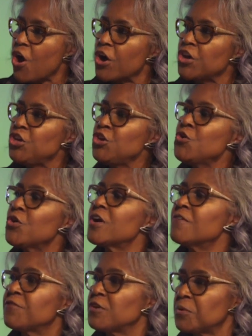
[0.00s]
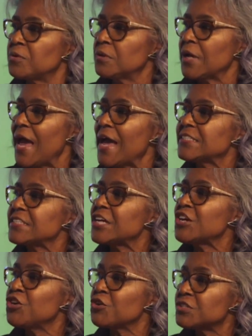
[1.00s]
are you comfortable
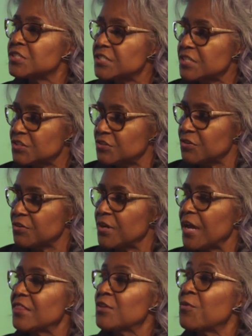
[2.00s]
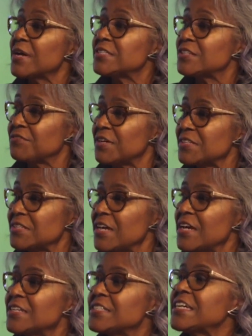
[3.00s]
asking your sister and the rest of us
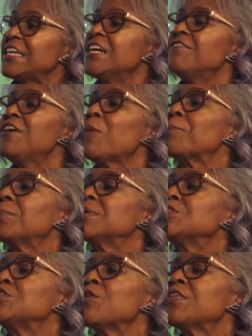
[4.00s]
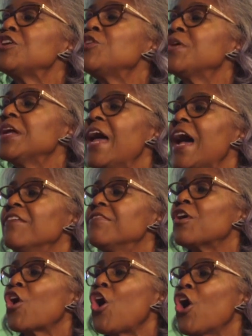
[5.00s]
to give up so that you can have
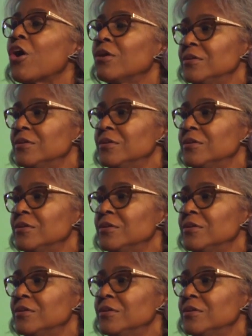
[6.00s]
the car?